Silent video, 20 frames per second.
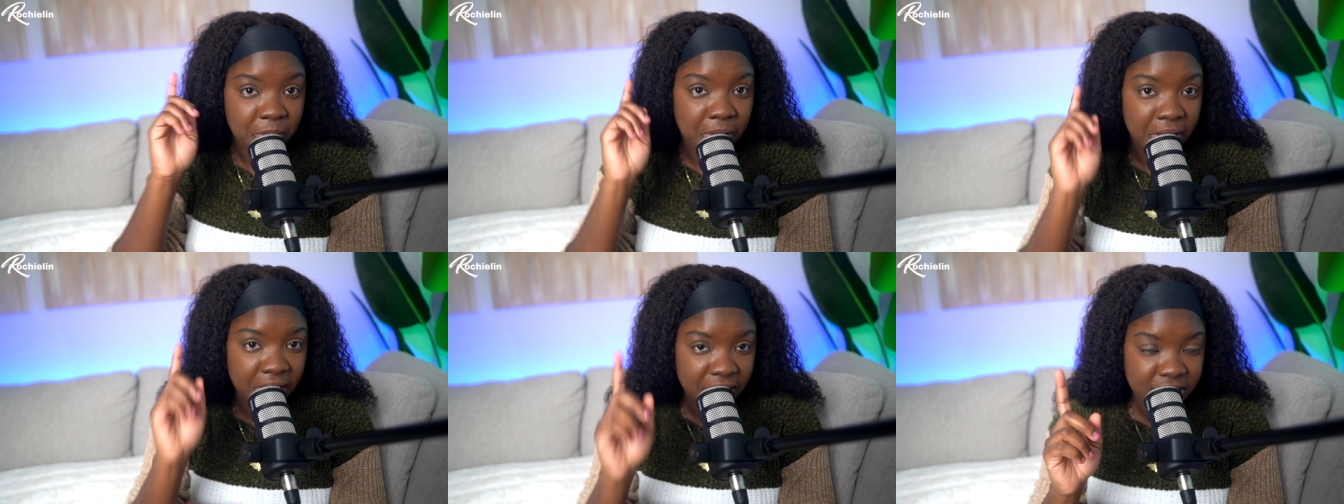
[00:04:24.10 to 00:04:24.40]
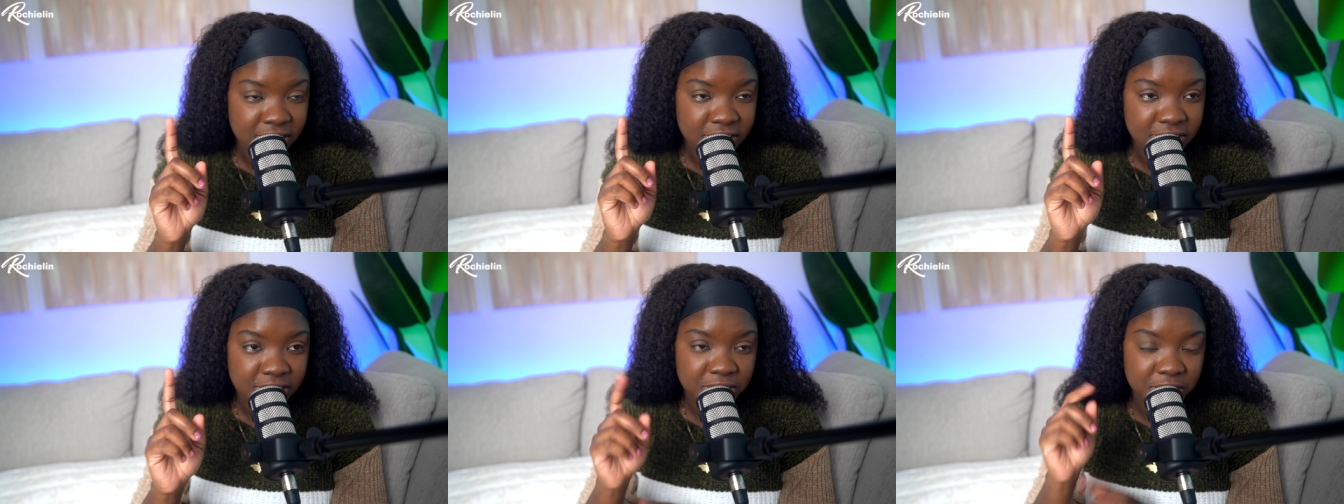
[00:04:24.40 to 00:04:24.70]

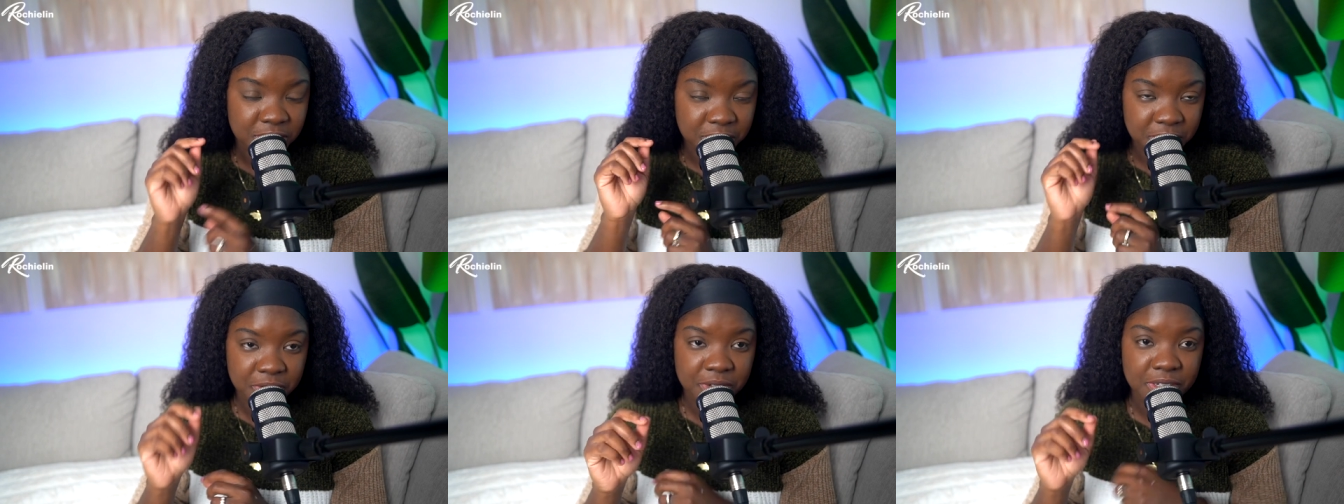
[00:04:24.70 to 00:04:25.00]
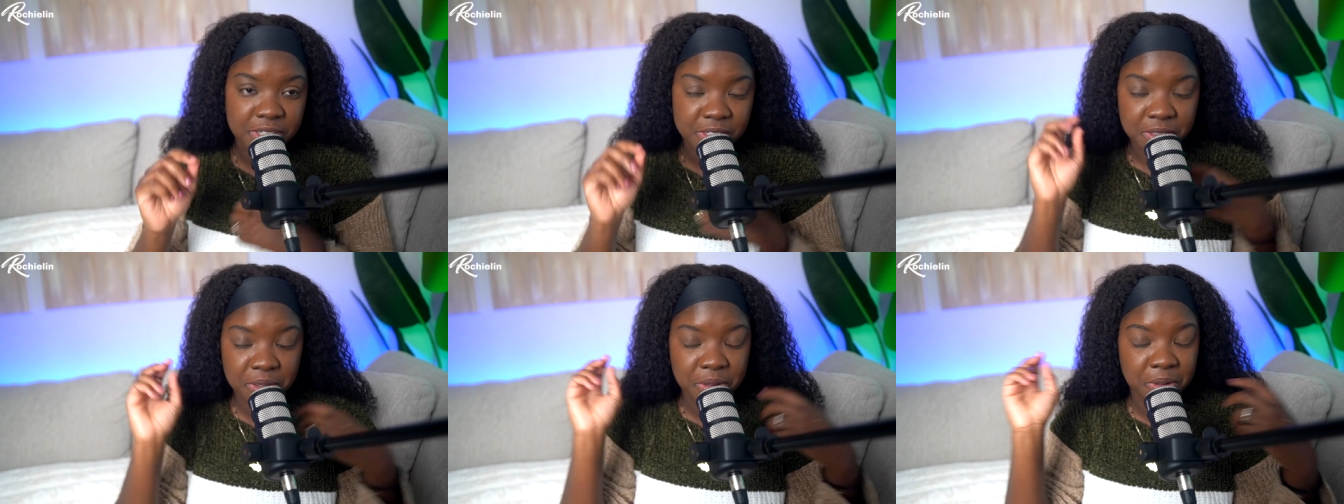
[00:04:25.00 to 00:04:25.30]
once you go
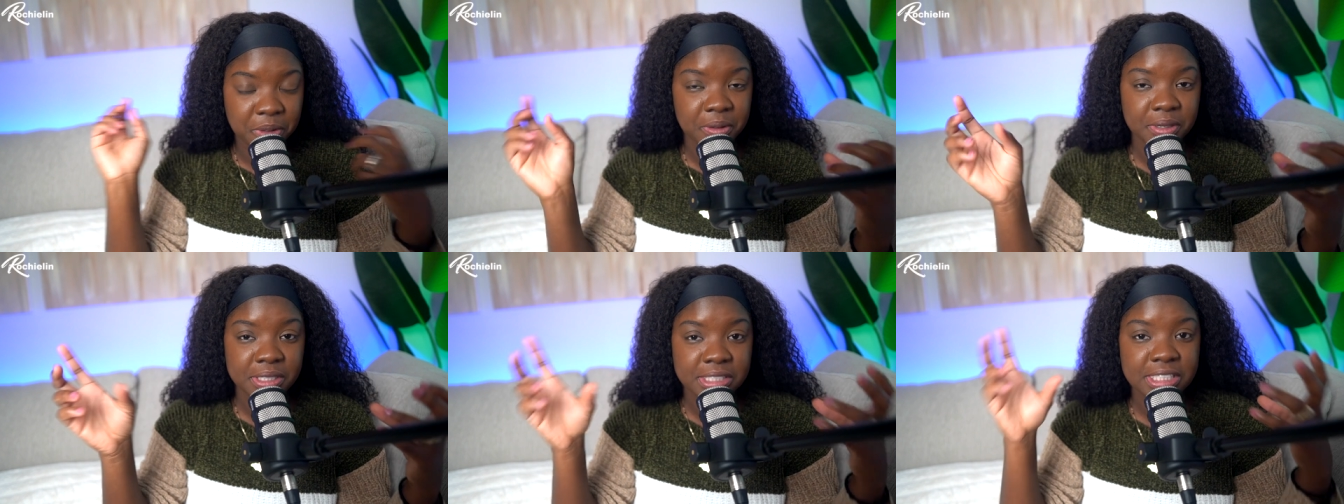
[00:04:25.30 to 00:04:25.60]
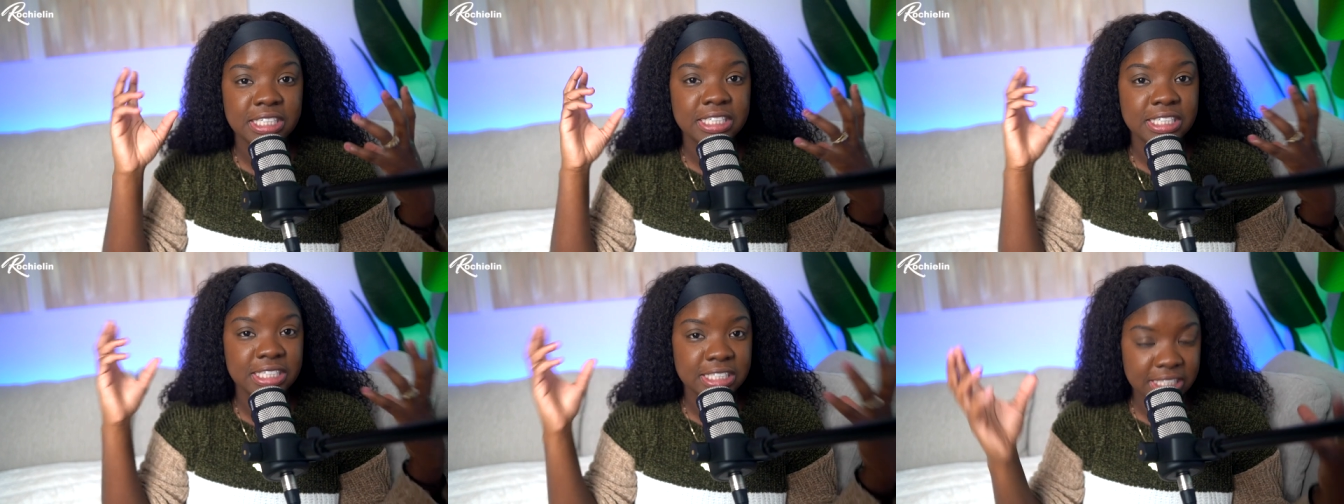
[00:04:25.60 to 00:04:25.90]
and you go out
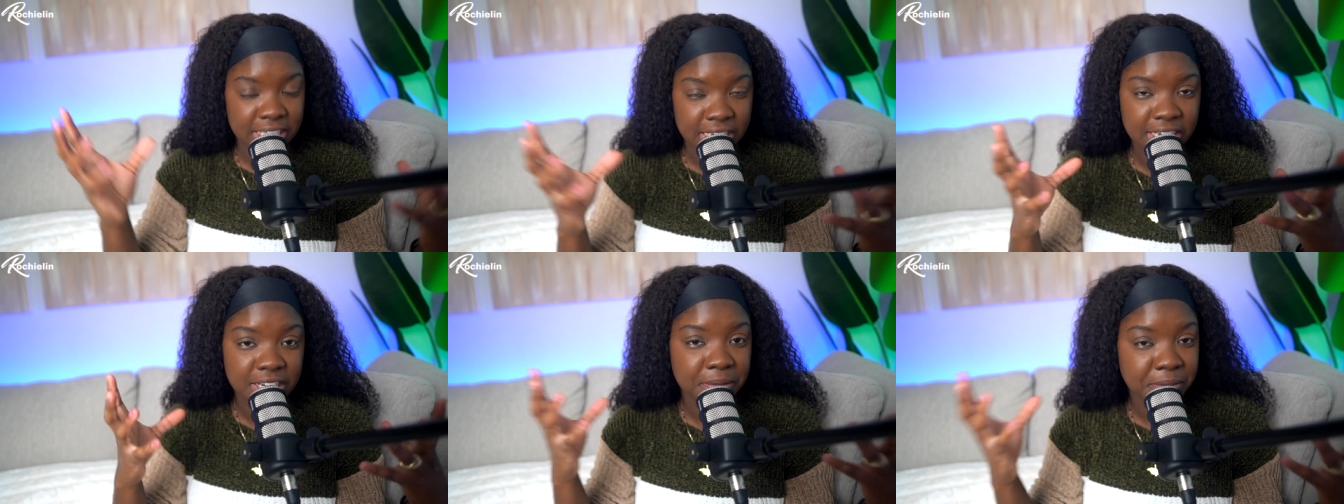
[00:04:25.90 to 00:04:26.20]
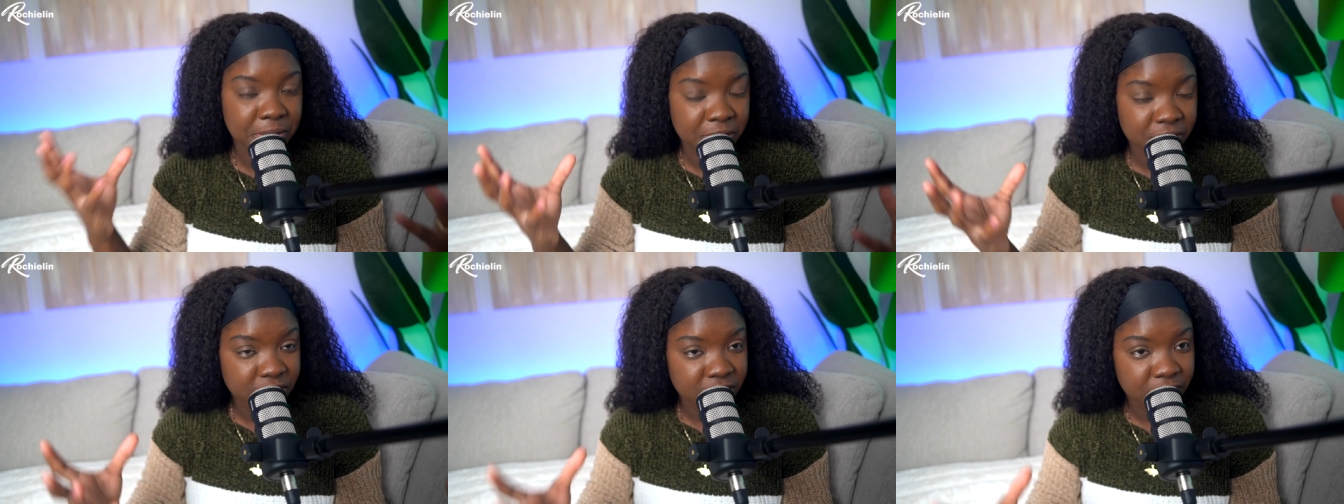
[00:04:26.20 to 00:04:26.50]
and you take a
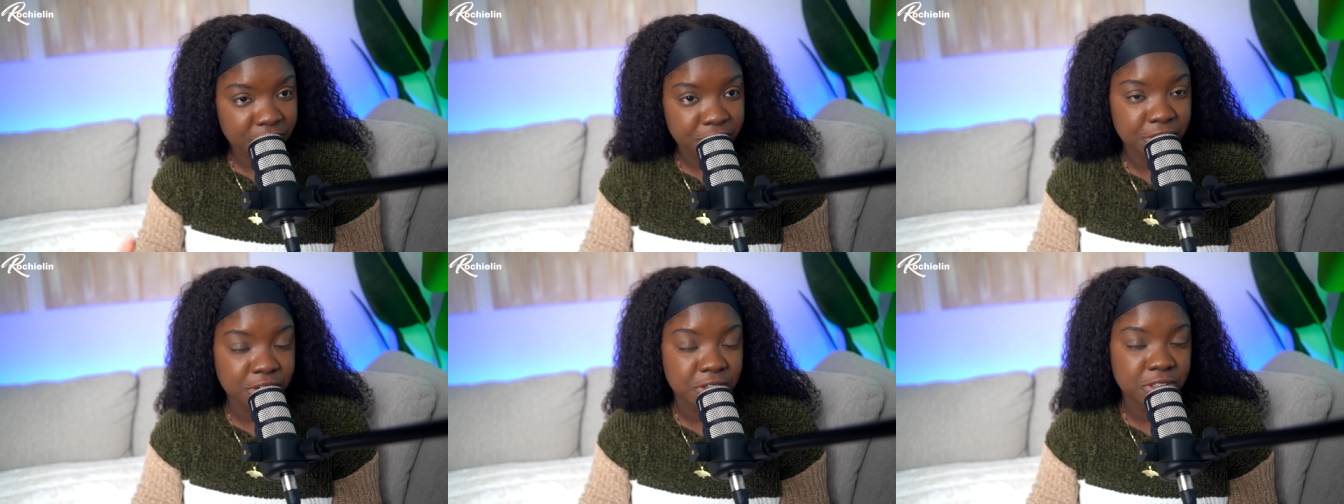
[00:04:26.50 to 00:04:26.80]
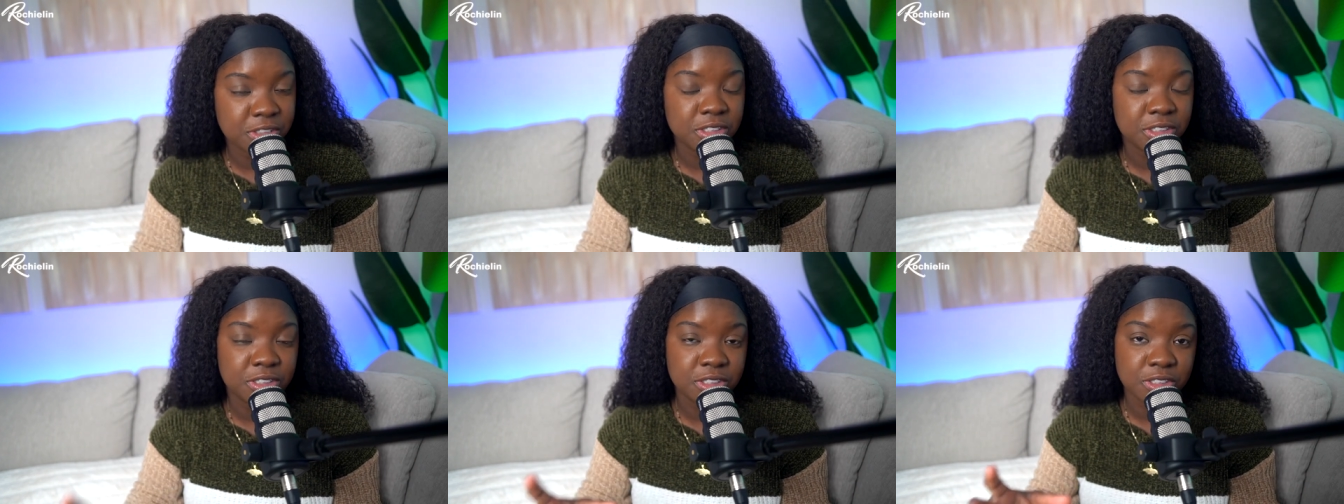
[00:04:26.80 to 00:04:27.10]
bunch of
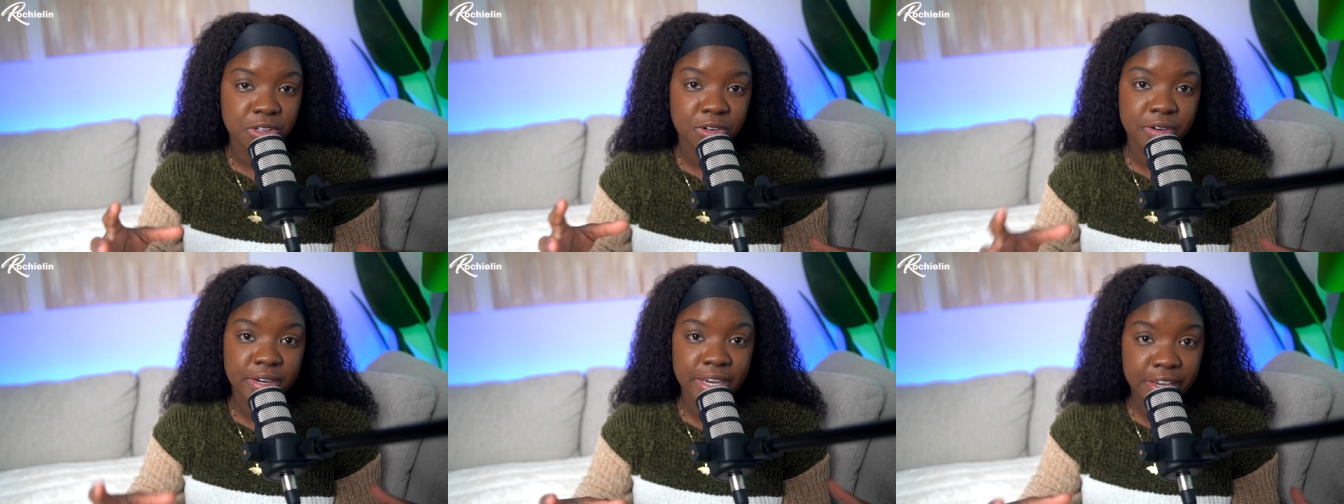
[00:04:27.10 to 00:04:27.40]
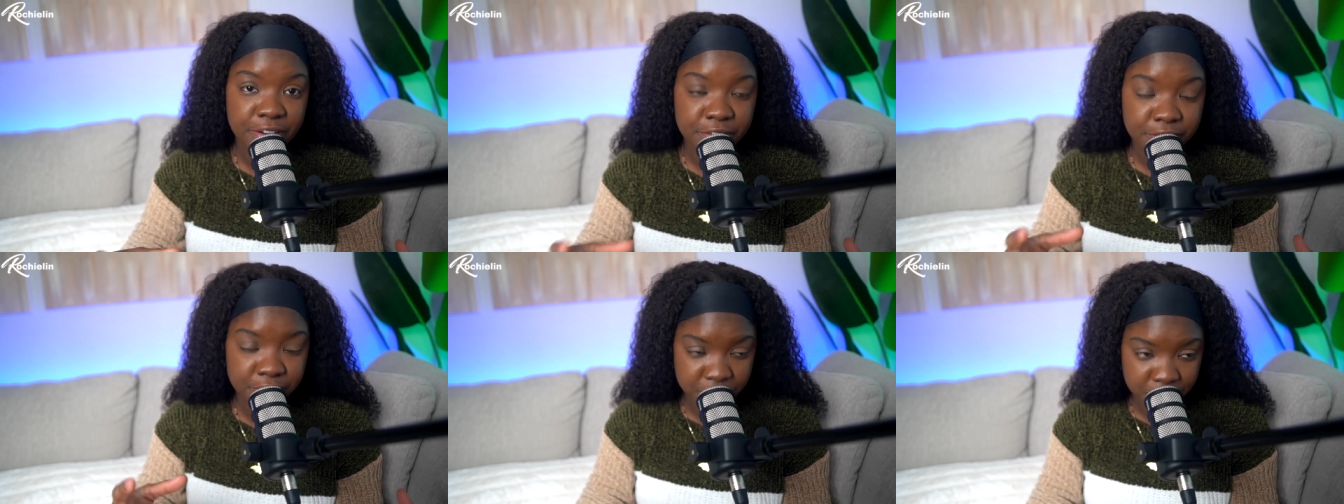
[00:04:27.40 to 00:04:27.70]
photos or
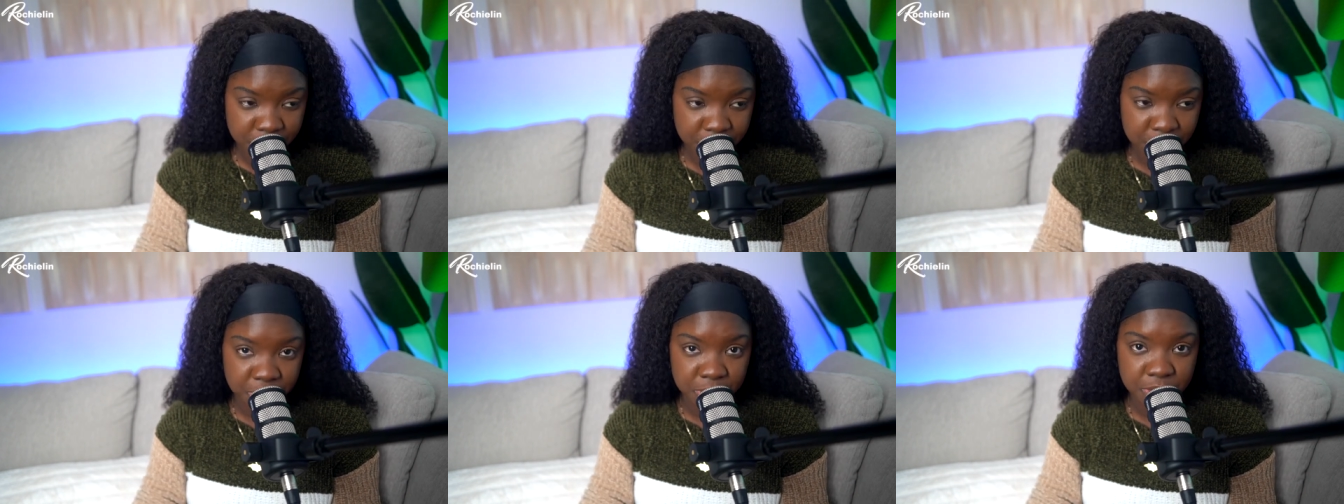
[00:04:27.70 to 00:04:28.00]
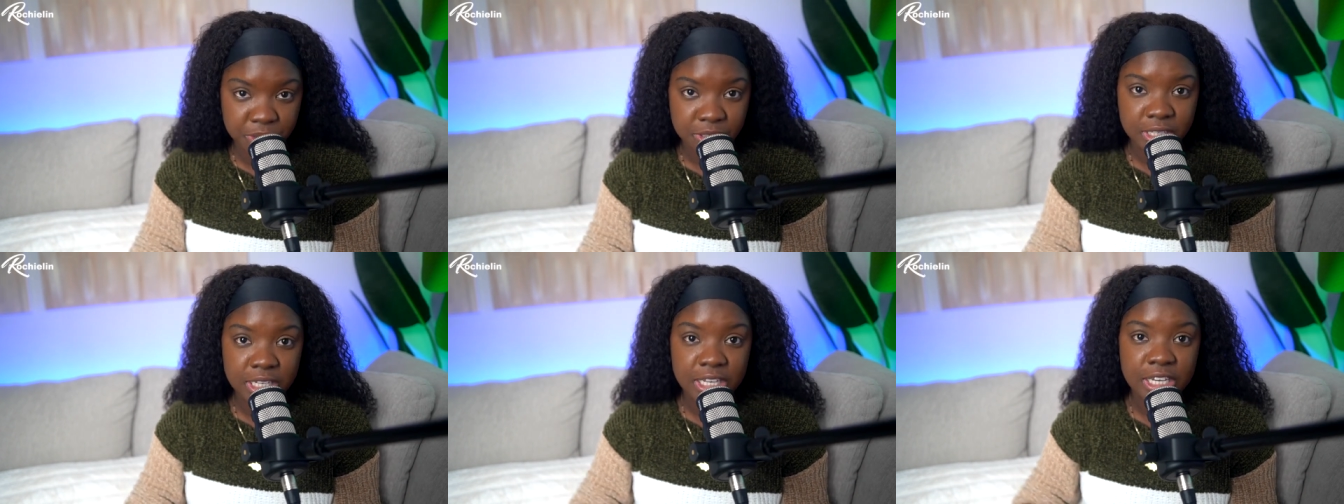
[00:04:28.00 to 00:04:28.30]
a photo,